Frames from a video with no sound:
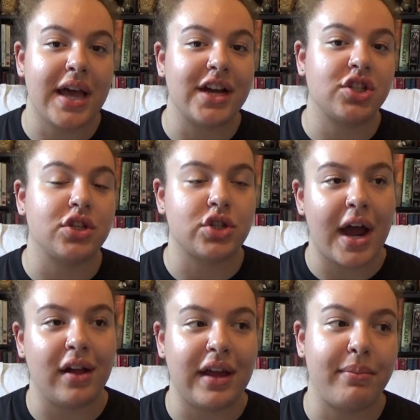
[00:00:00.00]
Actually, as a
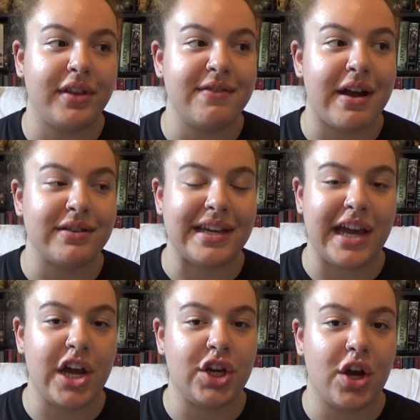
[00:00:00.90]
child, I believed I was
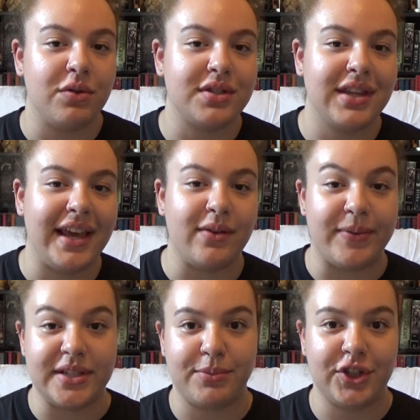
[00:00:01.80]
like a ghost like
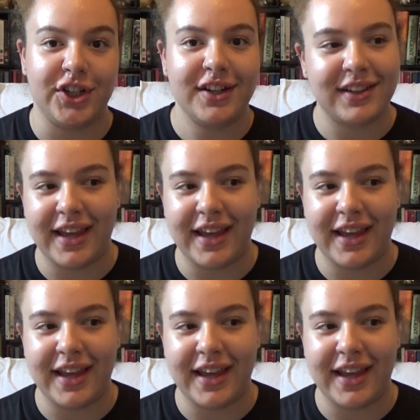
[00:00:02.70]
whisperer.